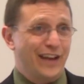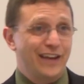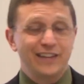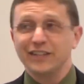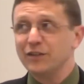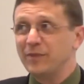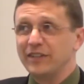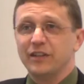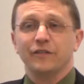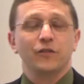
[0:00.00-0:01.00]
this is a
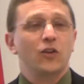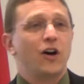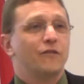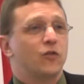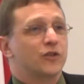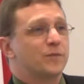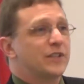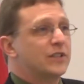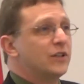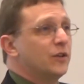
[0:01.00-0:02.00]
big deal for law
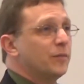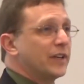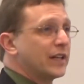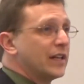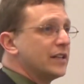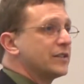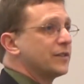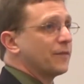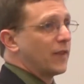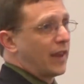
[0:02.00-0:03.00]
enforcement too because,
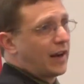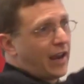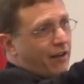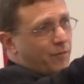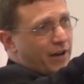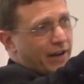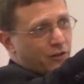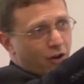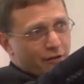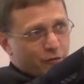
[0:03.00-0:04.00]
and I have my
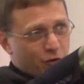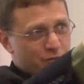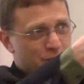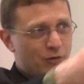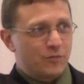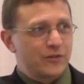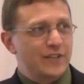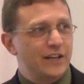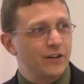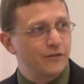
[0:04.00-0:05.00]
law enforcement
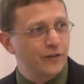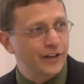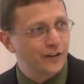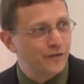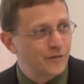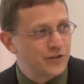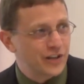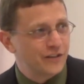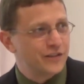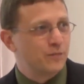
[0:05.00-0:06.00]
representative over here from the
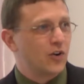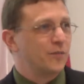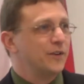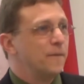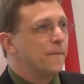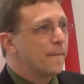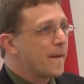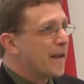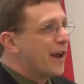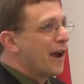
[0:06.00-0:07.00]
Sheriff's Department.
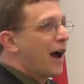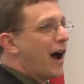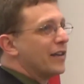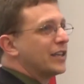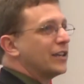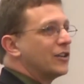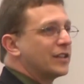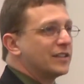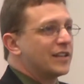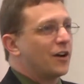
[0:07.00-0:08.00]
I think you
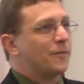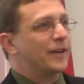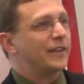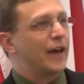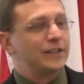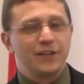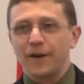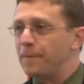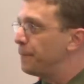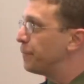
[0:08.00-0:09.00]
can tell me that uh,